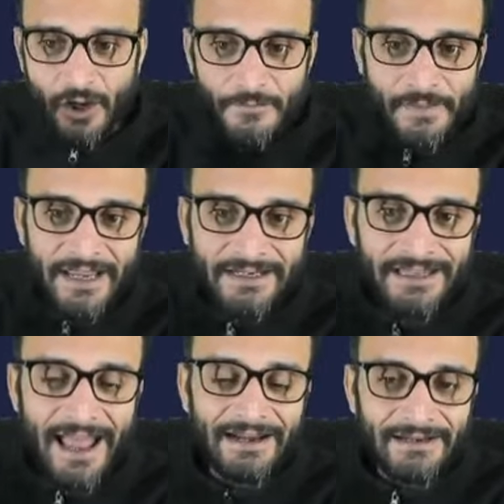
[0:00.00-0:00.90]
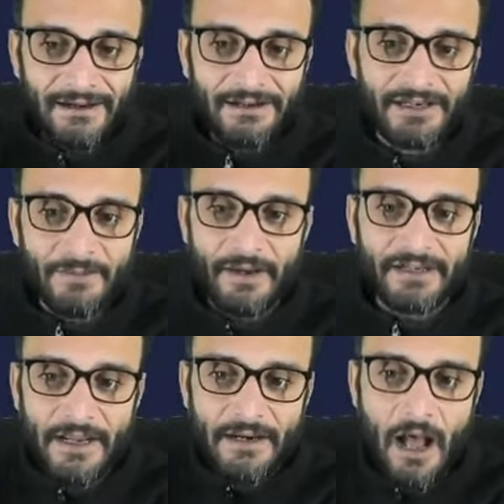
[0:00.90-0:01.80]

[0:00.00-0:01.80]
not make that agreement an